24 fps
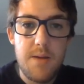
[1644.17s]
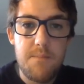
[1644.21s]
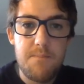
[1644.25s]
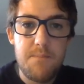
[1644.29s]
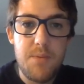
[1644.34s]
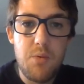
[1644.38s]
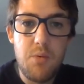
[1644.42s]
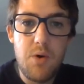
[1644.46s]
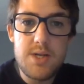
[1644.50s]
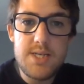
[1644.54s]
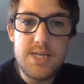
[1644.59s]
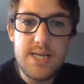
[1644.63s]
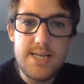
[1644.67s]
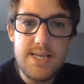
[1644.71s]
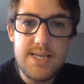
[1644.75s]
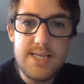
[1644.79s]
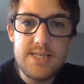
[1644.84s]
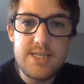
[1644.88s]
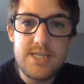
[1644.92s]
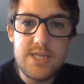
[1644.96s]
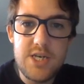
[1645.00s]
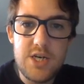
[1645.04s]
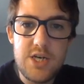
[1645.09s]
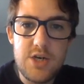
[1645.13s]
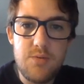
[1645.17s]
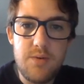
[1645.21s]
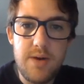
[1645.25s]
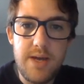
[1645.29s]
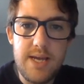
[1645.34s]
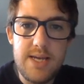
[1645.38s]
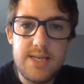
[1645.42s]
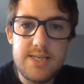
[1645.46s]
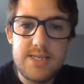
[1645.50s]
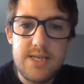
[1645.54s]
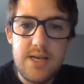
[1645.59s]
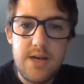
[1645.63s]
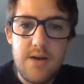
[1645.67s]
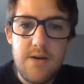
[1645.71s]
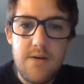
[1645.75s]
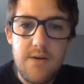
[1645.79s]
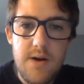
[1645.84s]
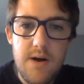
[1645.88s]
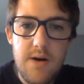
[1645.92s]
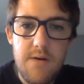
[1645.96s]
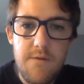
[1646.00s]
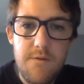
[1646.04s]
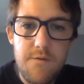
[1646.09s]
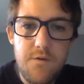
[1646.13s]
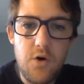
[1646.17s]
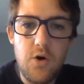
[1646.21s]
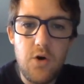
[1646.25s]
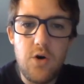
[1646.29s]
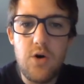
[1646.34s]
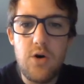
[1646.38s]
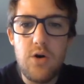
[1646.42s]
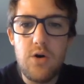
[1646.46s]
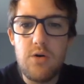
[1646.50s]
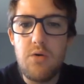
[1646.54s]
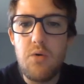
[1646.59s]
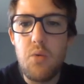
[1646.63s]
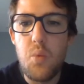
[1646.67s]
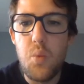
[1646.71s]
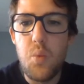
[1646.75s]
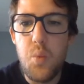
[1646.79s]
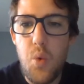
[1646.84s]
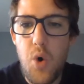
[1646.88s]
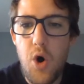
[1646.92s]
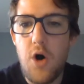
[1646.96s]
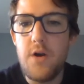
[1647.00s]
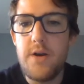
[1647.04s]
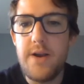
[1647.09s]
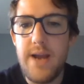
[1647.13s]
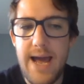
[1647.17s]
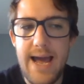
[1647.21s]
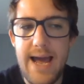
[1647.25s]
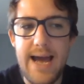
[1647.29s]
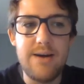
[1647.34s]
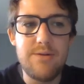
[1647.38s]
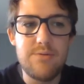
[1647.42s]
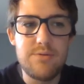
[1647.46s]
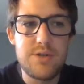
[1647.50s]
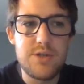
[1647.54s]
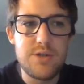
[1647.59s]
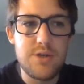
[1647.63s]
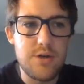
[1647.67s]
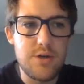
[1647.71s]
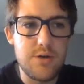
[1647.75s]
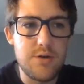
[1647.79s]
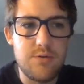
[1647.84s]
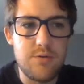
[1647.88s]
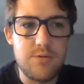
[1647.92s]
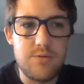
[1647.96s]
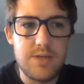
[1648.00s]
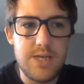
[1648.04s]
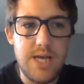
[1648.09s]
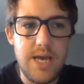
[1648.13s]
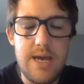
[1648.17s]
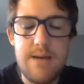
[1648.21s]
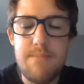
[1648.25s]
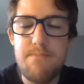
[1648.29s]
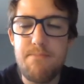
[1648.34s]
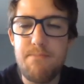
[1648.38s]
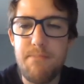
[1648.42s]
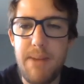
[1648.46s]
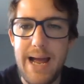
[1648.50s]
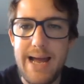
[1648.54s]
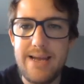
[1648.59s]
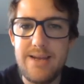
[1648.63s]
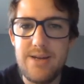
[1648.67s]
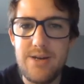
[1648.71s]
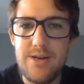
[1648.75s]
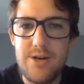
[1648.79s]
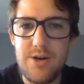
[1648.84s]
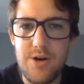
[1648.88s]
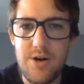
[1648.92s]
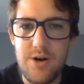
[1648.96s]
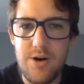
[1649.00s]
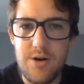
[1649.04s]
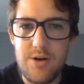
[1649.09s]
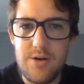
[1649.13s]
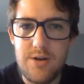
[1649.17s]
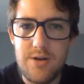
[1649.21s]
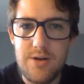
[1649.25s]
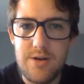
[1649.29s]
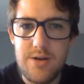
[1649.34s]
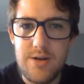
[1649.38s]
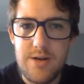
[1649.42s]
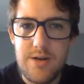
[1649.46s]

but what I need to know is for one household in Bangkok